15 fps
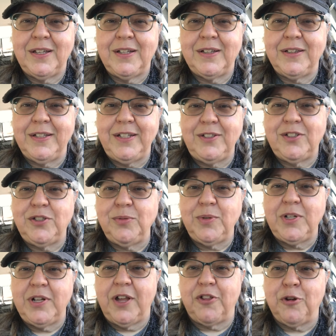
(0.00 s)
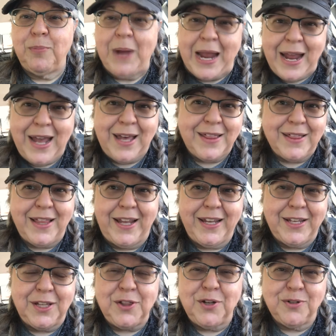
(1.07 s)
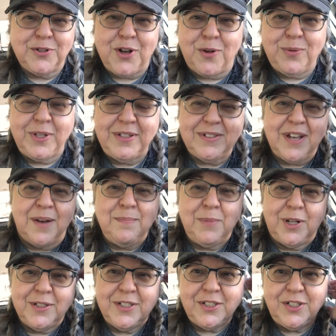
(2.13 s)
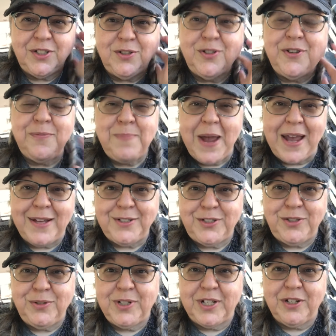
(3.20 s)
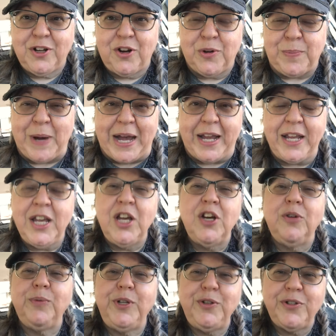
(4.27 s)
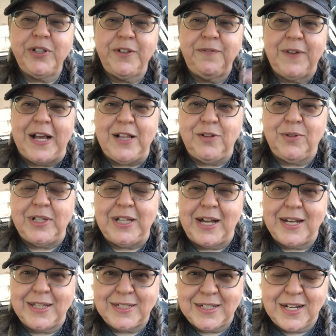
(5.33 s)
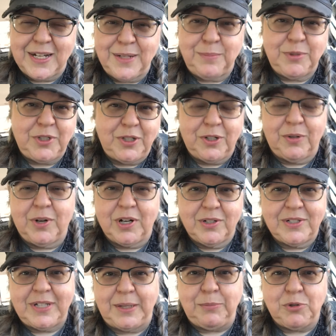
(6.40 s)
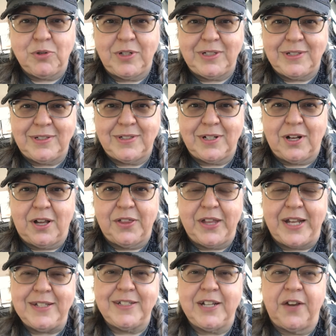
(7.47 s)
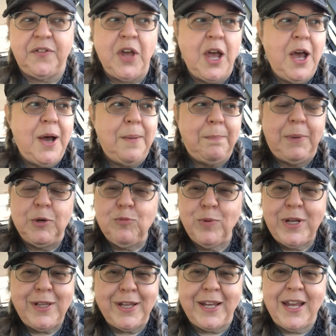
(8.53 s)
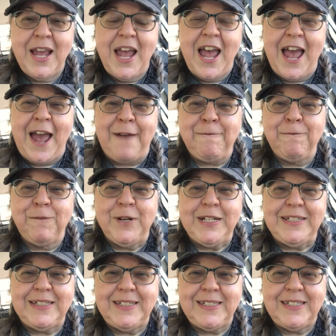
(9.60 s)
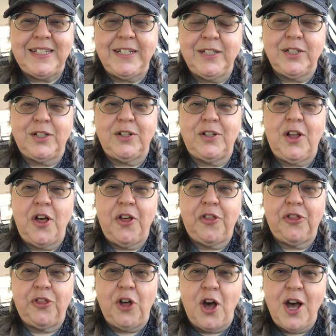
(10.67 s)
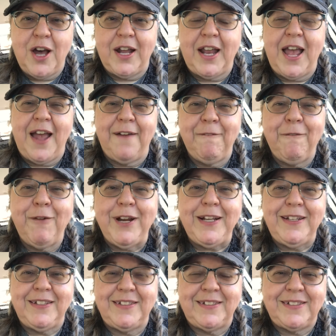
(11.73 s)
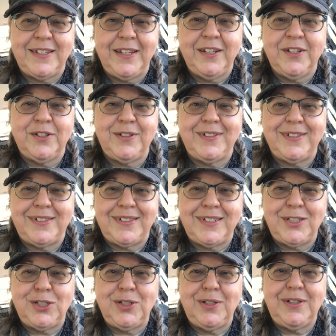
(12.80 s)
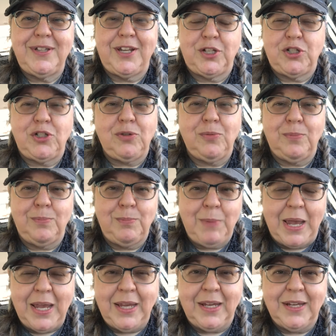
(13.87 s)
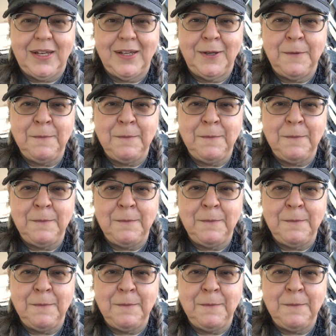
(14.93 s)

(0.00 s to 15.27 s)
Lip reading: leads to another path. Like, there's always a multitude of paths you can go by. We usually follow a lot of the times, our same choices and all that stuff. But really, every single thought, every single decision that you make